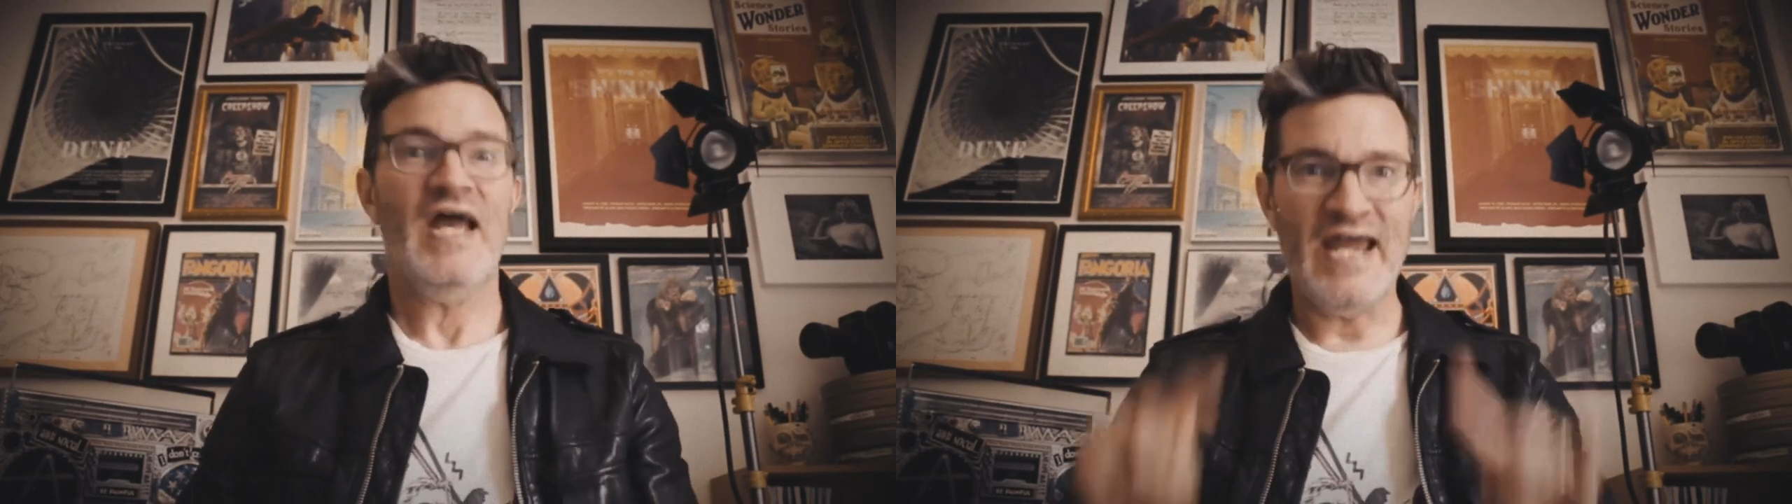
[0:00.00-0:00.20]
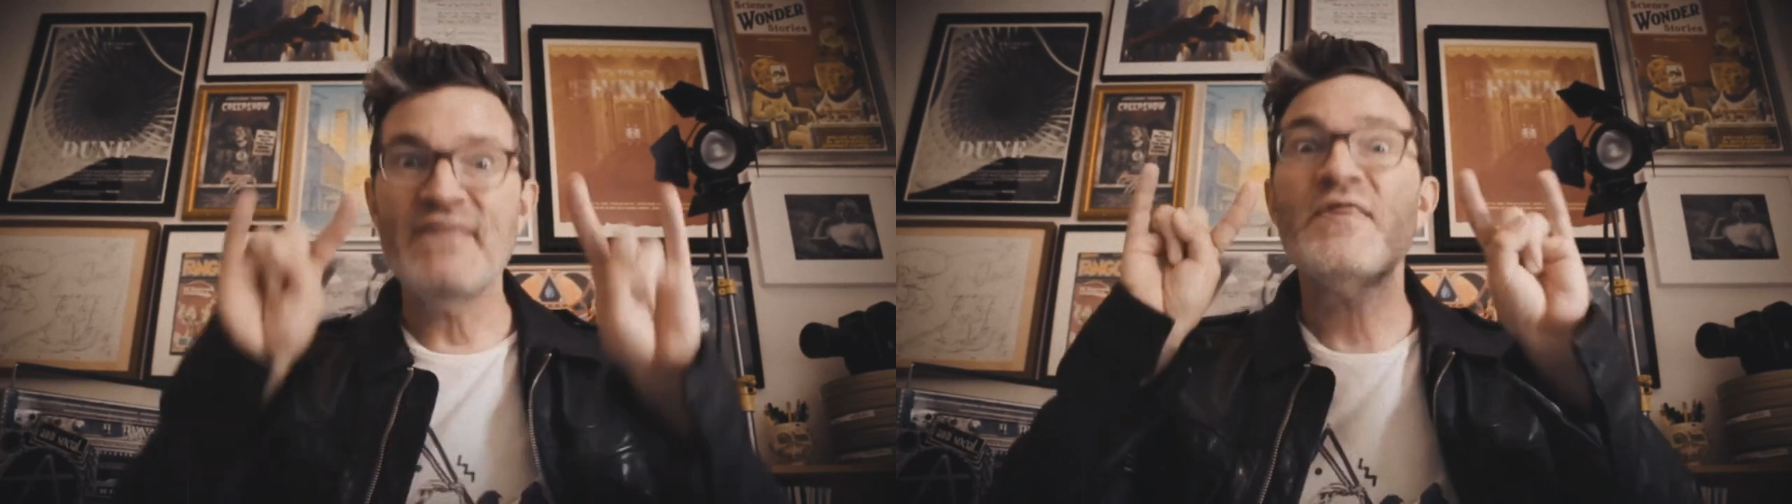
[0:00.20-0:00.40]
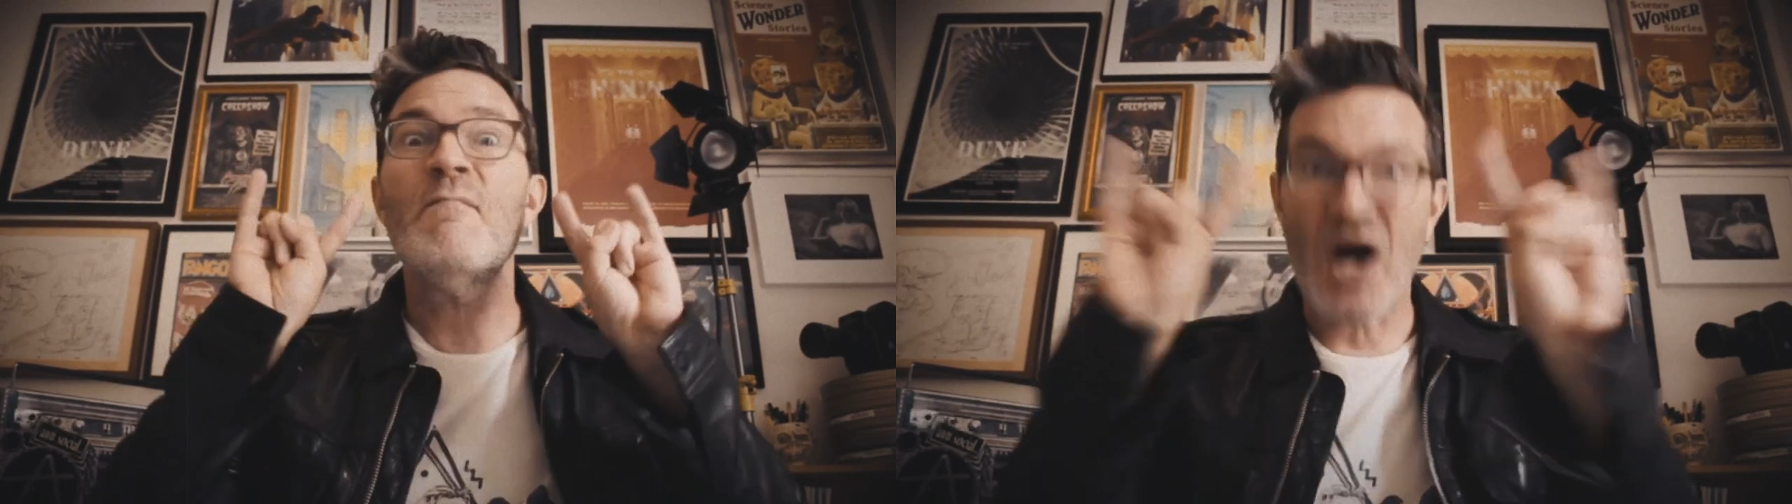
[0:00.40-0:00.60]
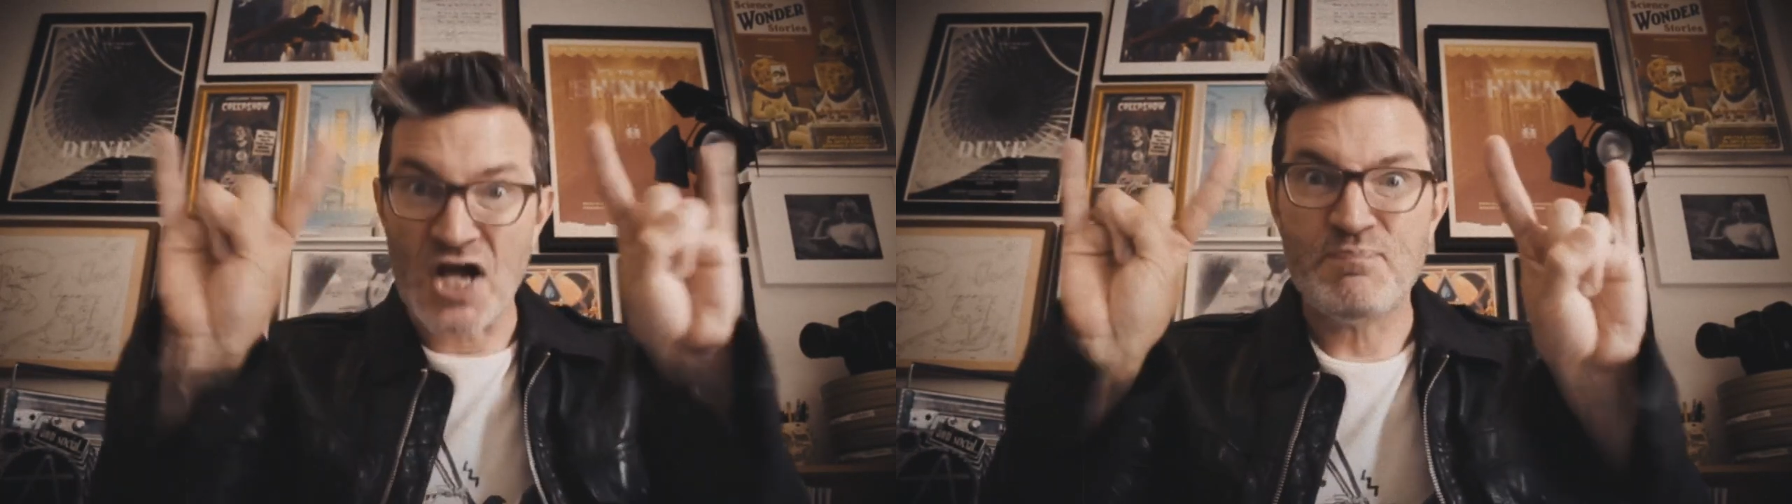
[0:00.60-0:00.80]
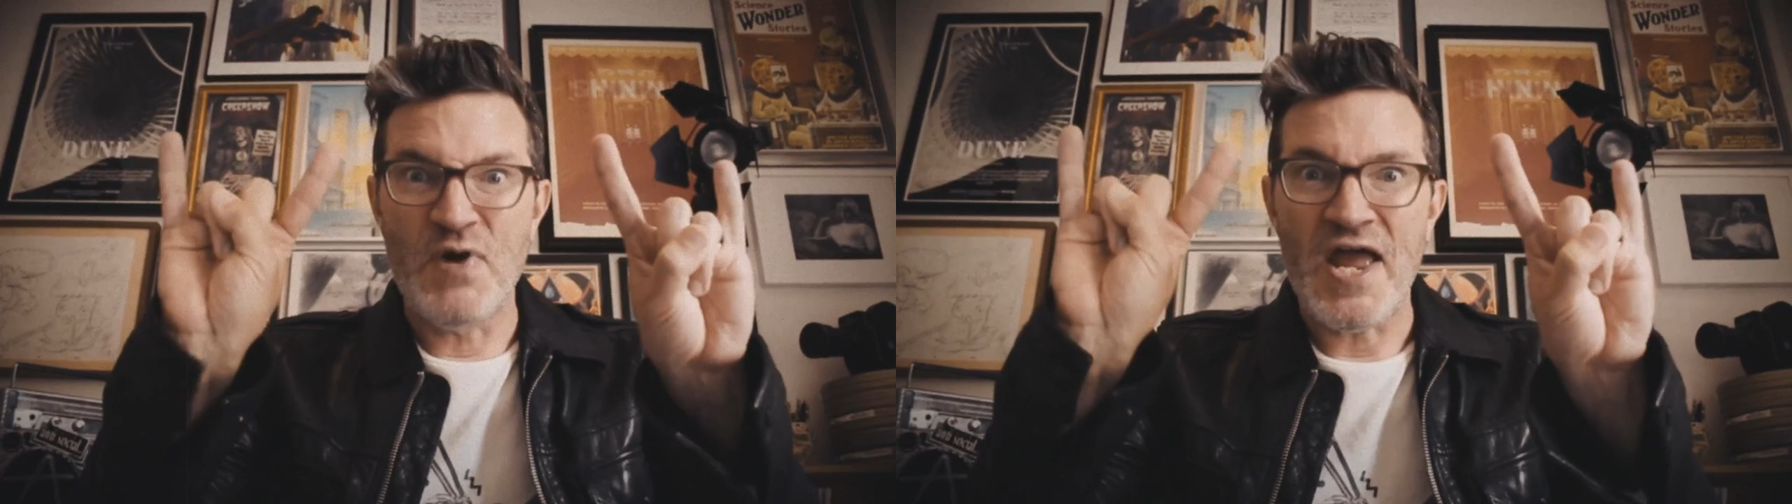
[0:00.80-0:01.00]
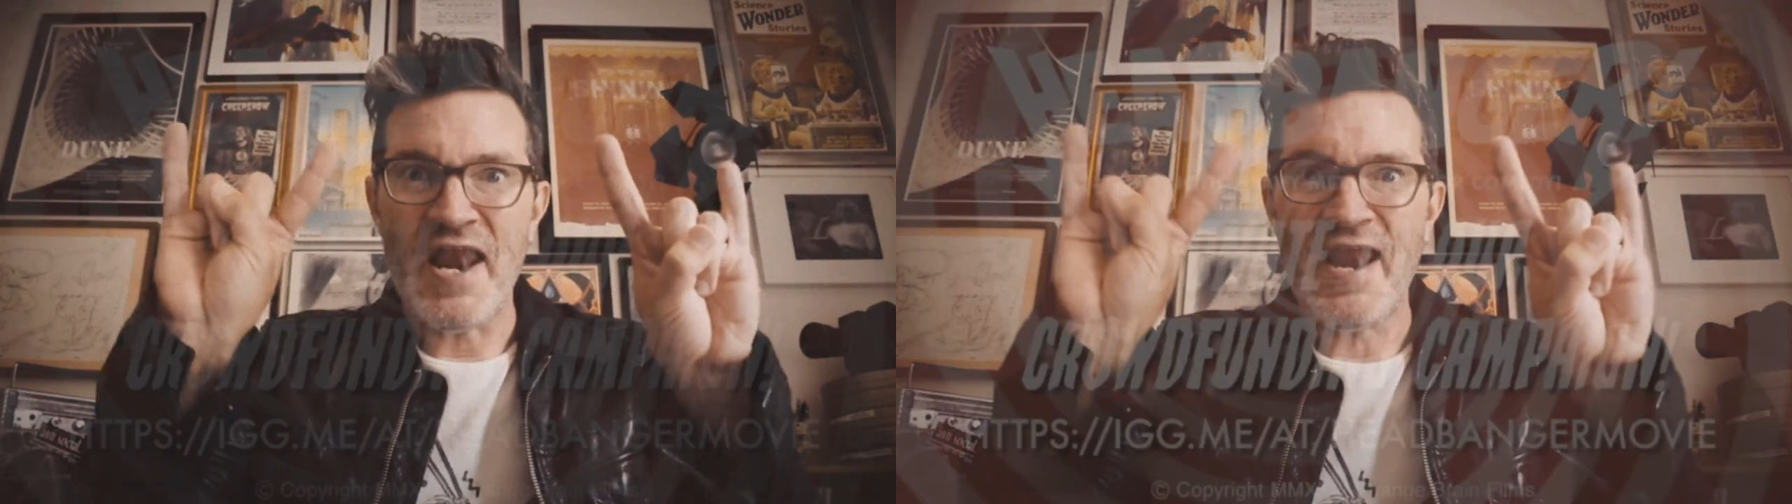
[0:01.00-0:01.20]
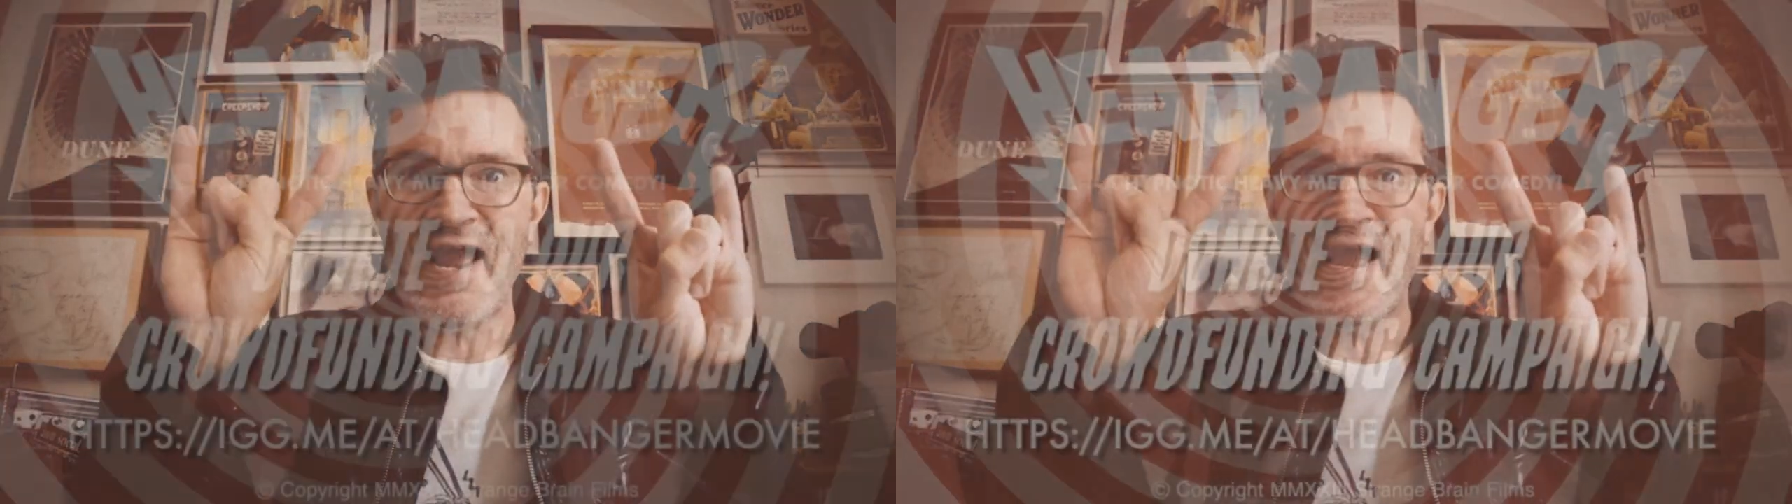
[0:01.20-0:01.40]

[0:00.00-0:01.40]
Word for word: in the mosh pit.